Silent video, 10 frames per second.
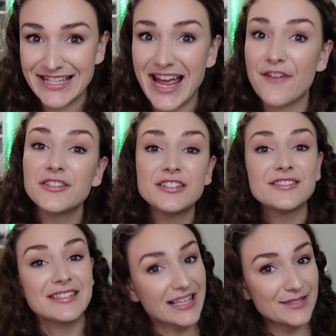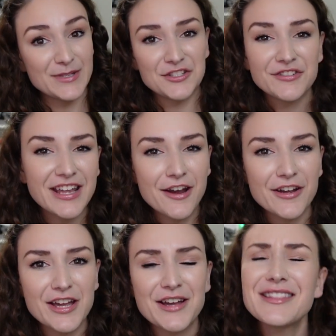to have a little Sesame Street
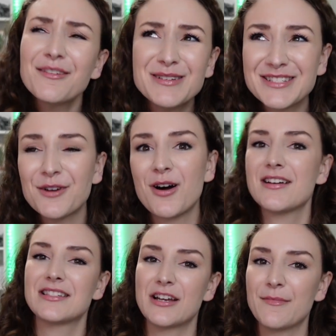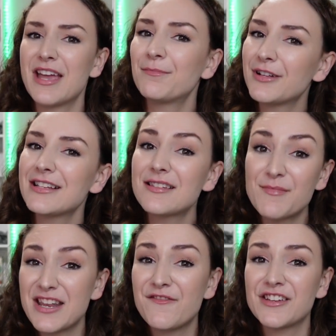area. That'd be so awesome. And plus the
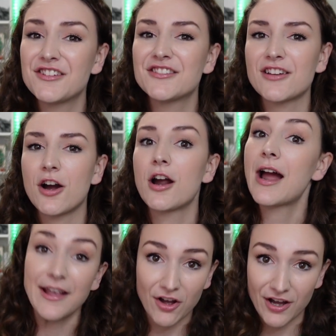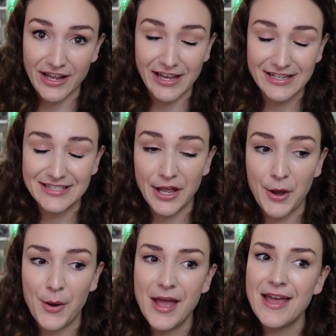minifigures are iconic.
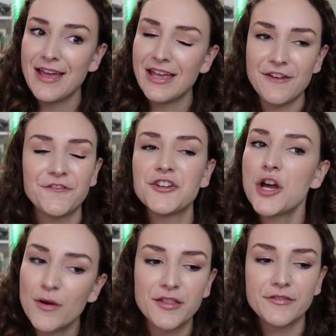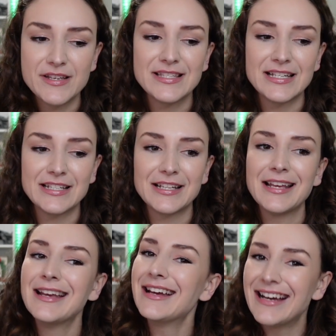So if for no other
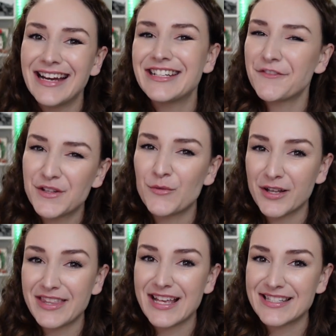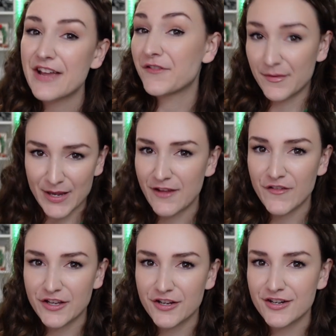reason, I definitely want that set for the
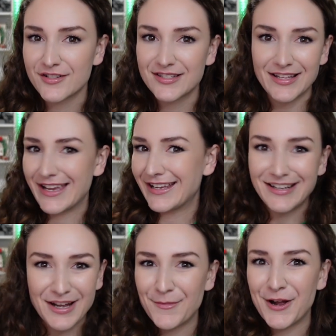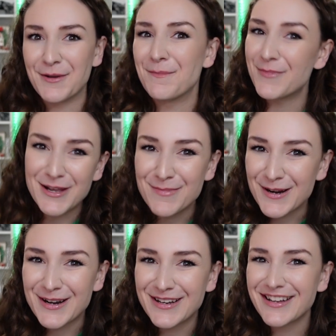minifigures. Like, come on, Big
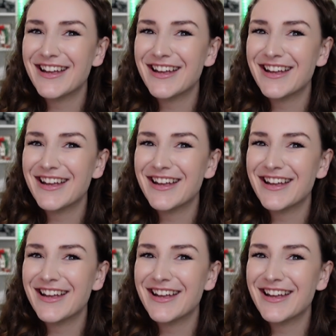Bird,